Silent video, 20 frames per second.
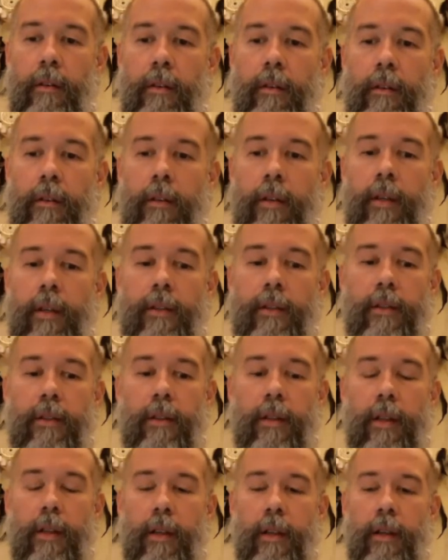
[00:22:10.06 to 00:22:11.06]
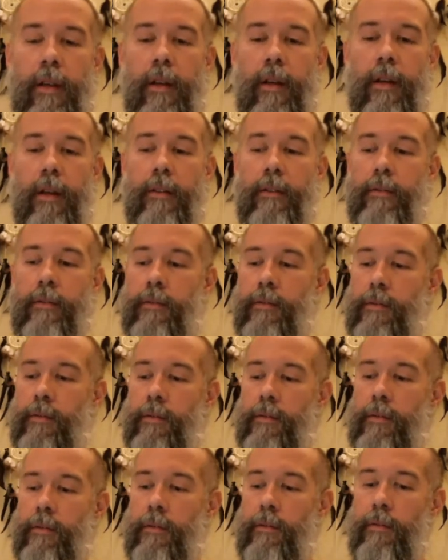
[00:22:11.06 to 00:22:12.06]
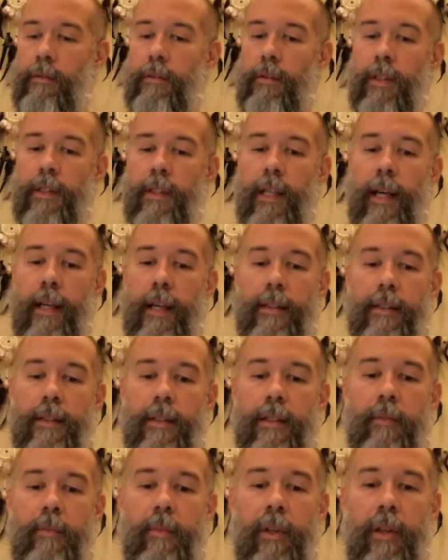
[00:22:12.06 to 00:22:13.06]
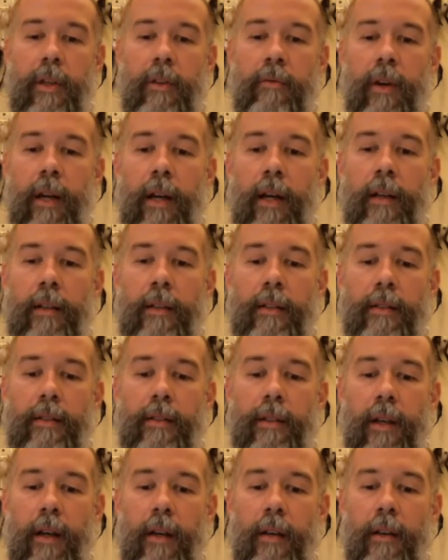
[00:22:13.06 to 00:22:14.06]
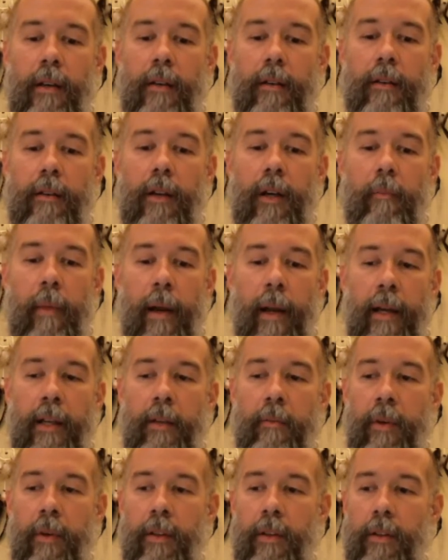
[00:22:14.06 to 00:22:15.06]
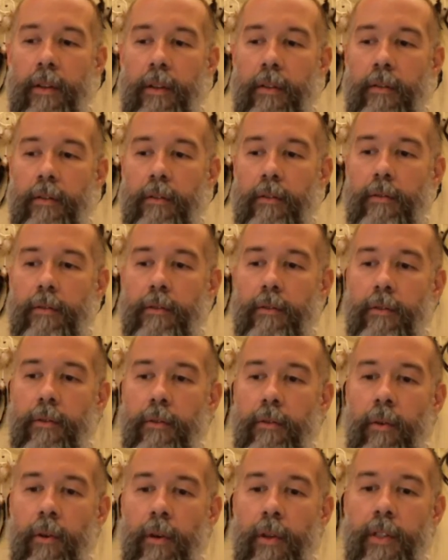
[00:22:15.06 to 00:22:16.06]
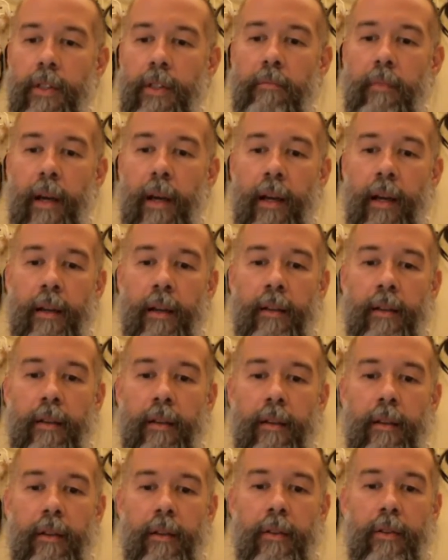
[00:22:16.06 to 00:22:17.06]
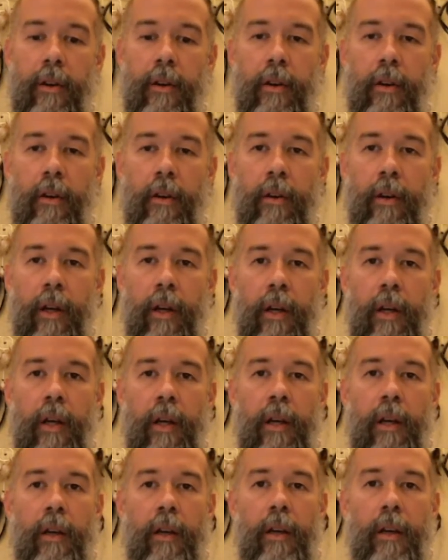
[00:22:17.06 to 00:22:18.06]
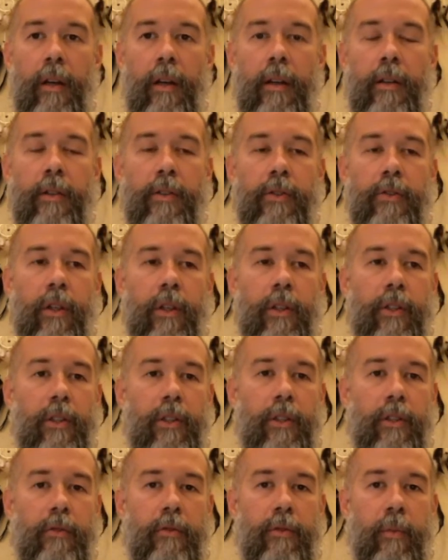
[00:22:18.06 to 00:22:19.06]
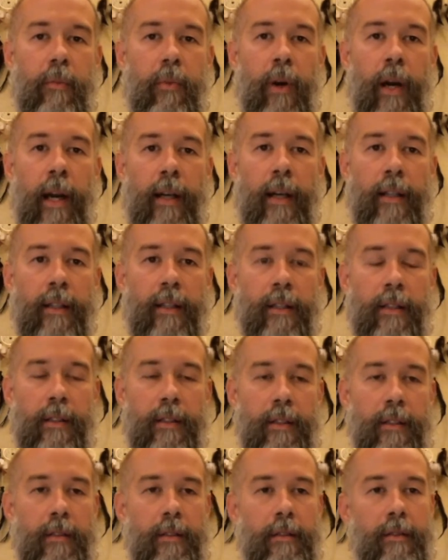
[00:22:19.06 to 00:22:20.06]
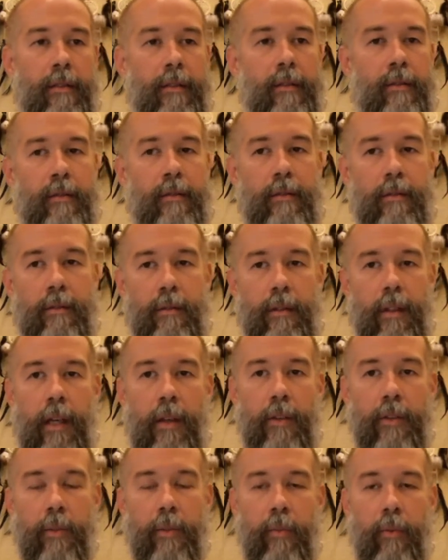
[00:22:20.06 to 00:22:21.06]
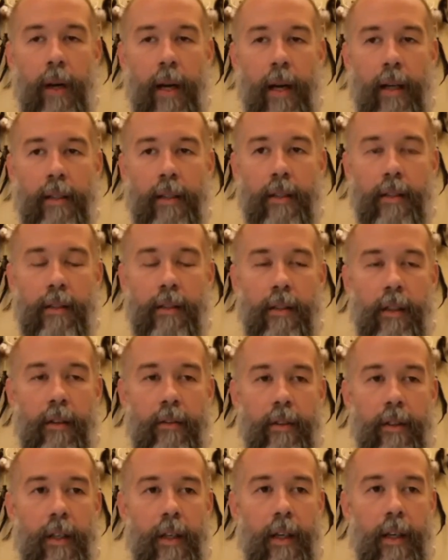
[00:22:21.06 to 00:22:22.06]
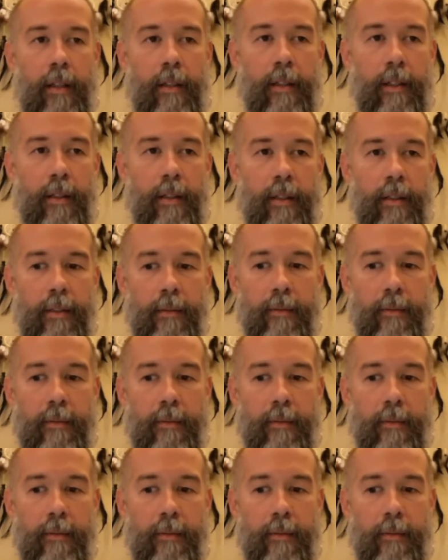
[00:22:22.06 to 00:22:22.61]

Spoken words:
The text that's being read is not a commandment or a demand. These are instructions for practice, how to practice loving kindness.